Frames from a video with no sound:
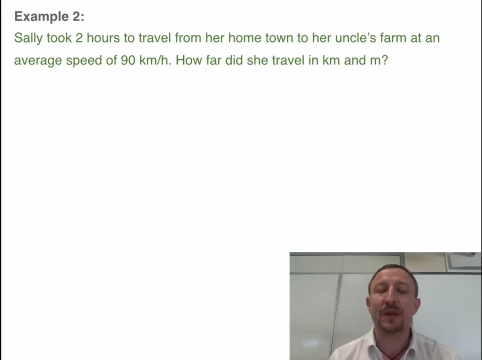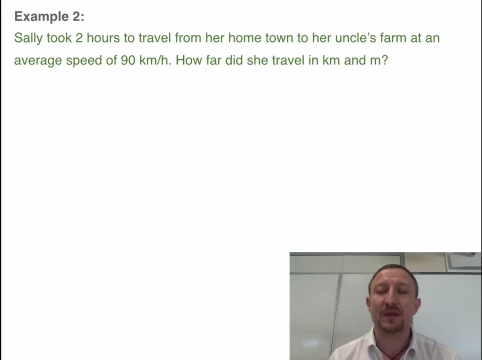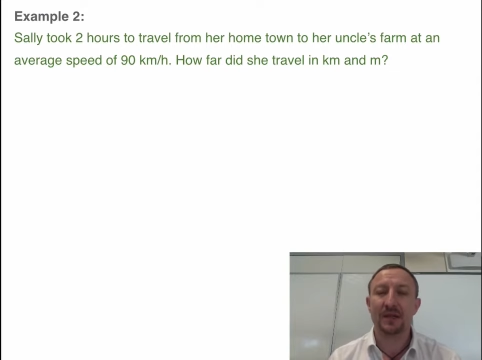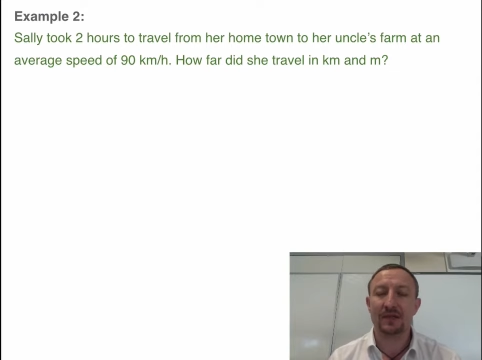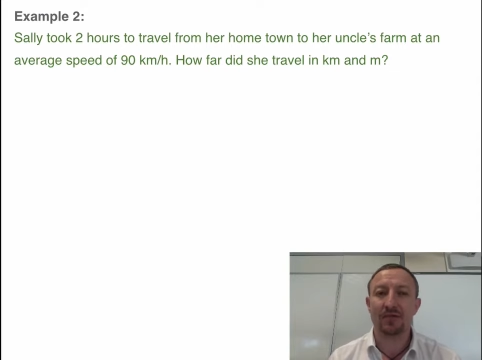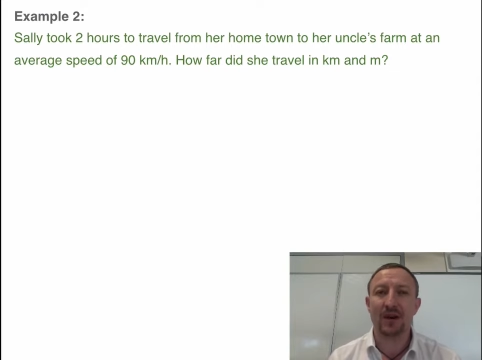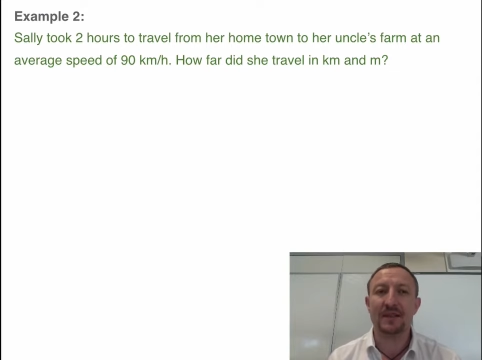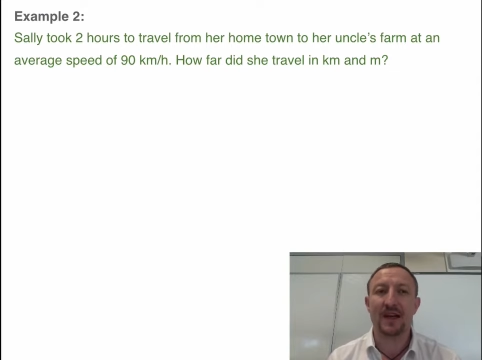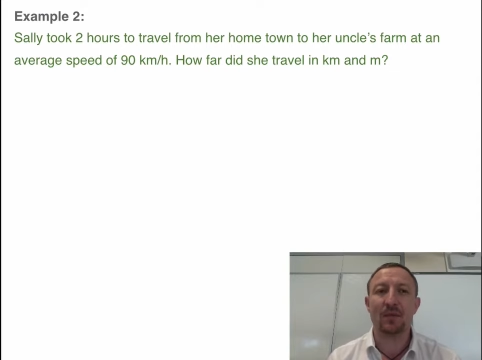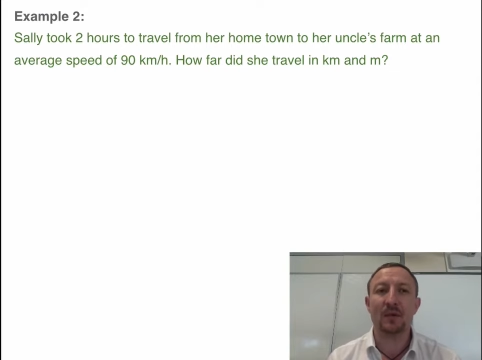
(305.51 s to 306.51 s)
So let's write
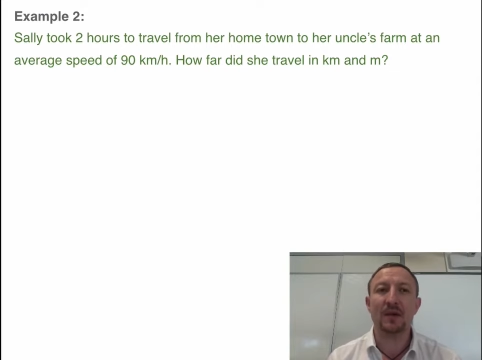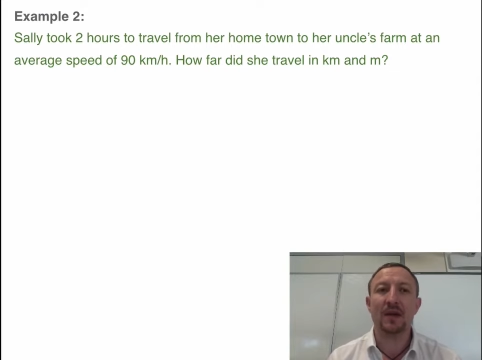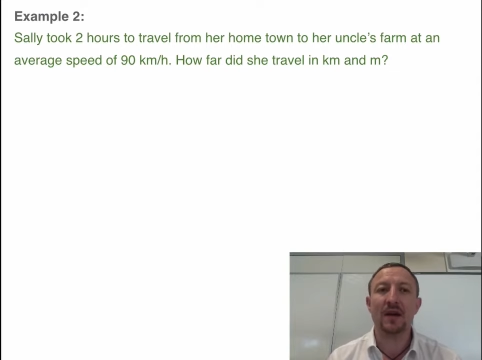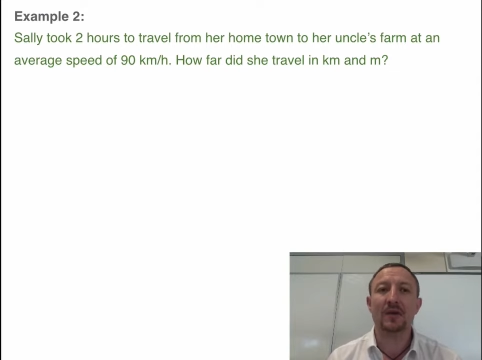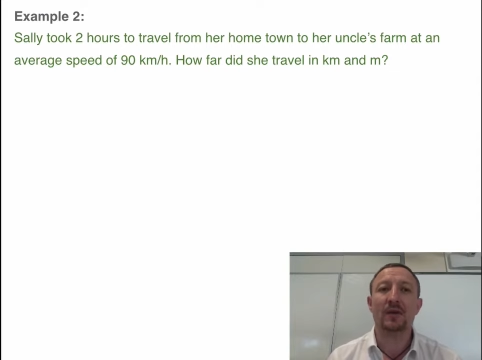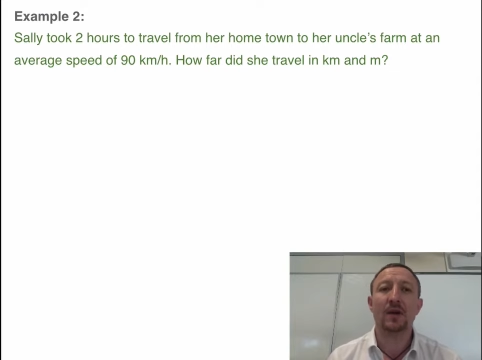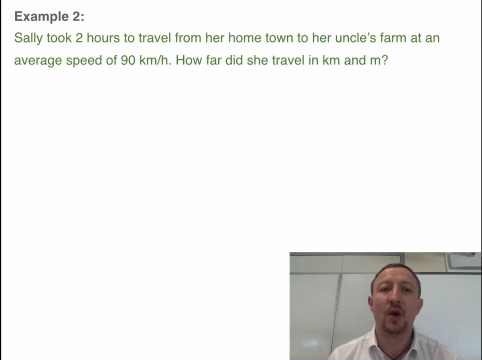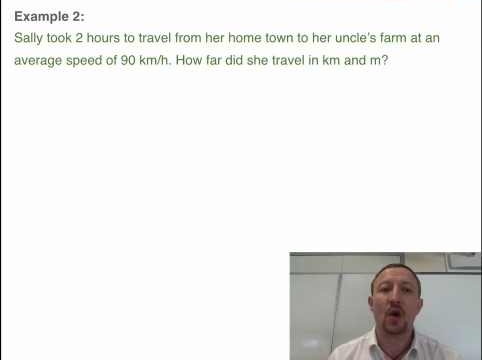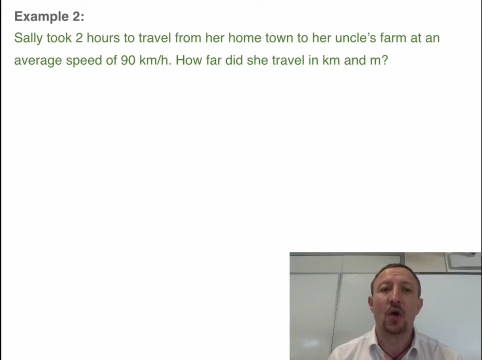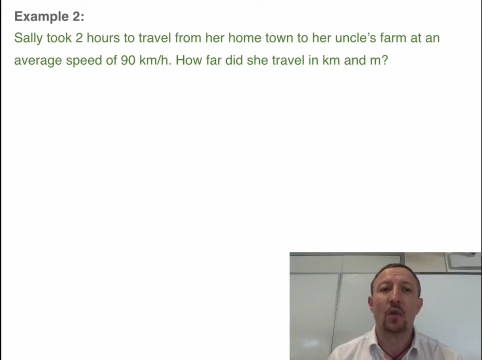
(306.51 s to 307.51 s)
down what we know.
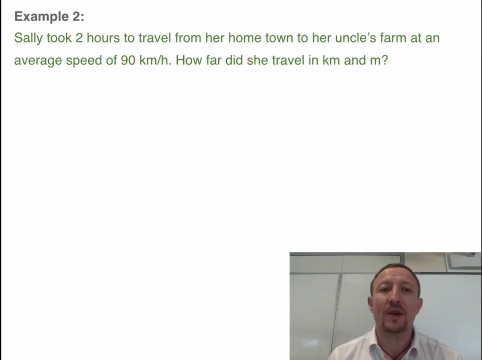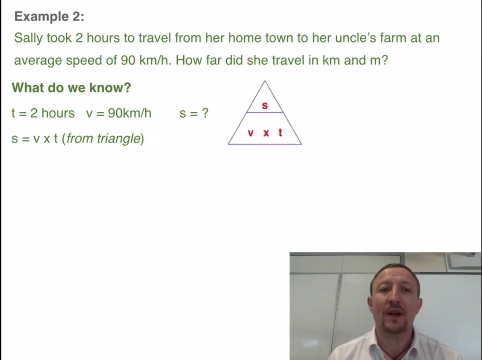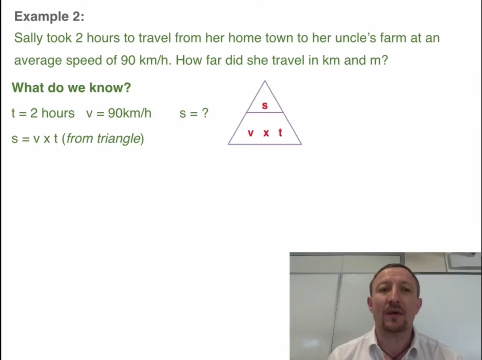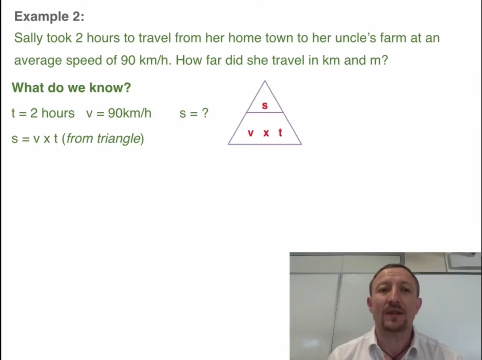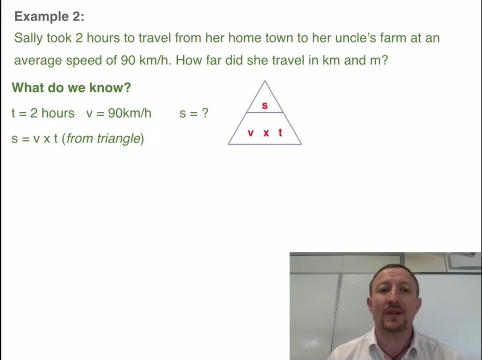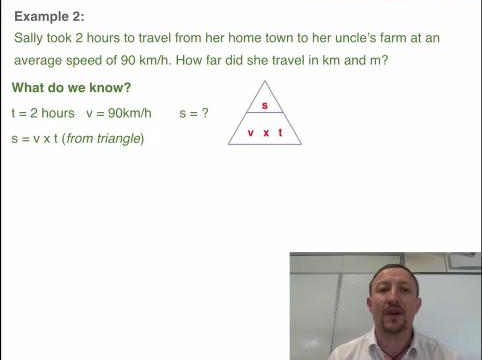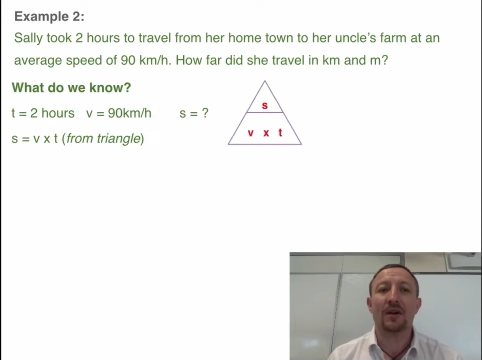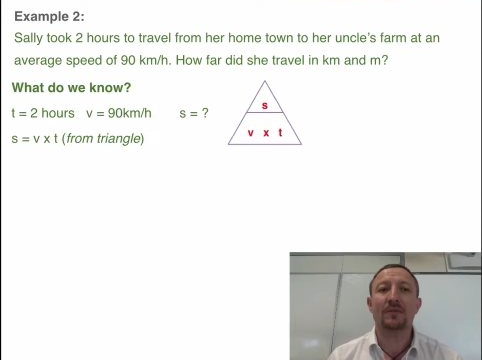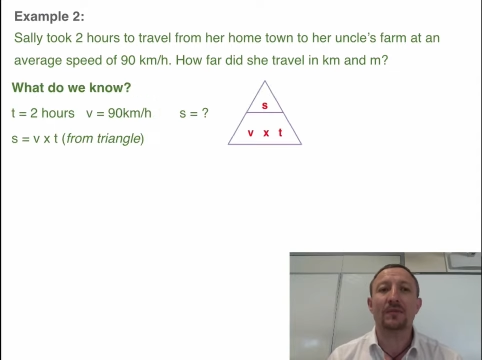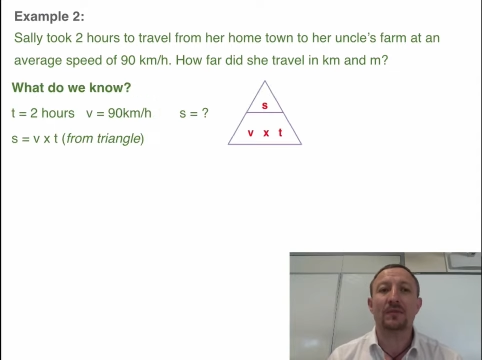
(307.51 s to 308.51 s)
We know her
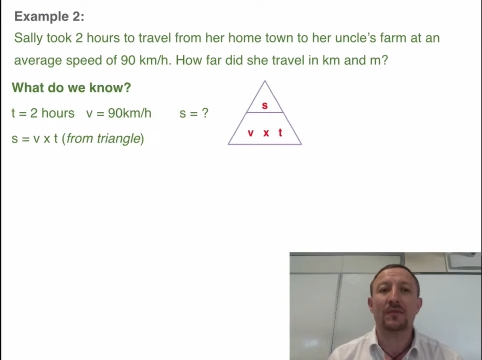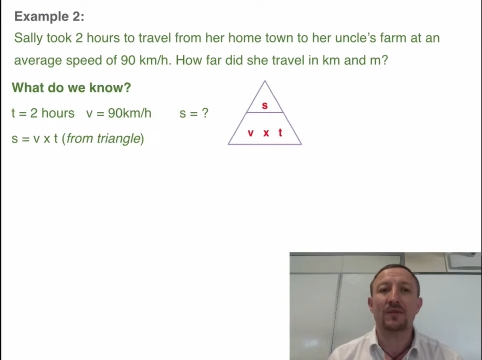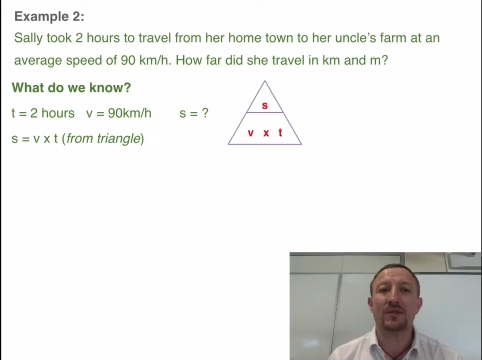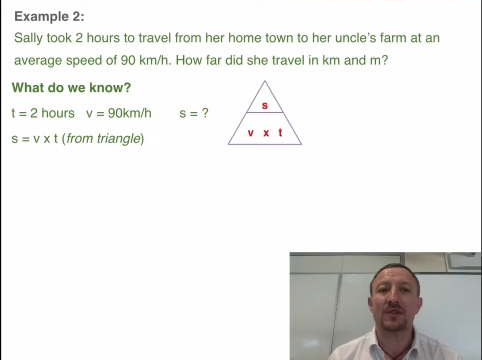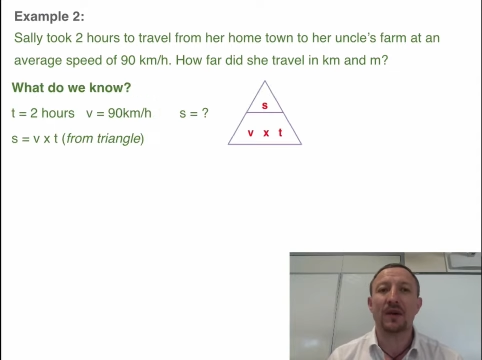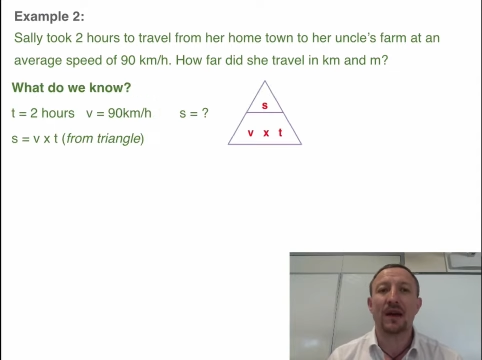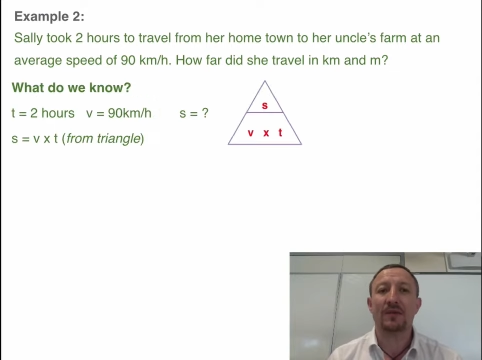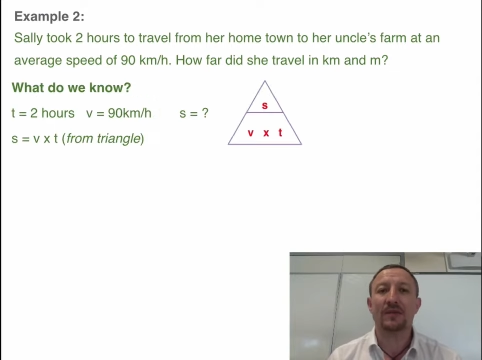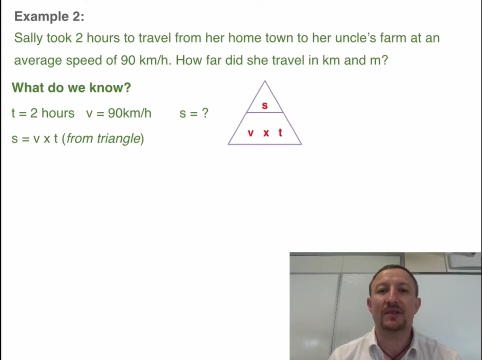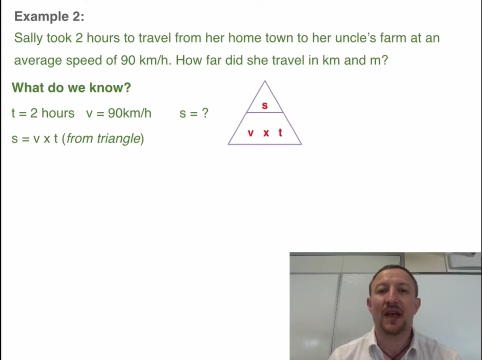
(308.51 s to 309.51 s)
time was 2 hours,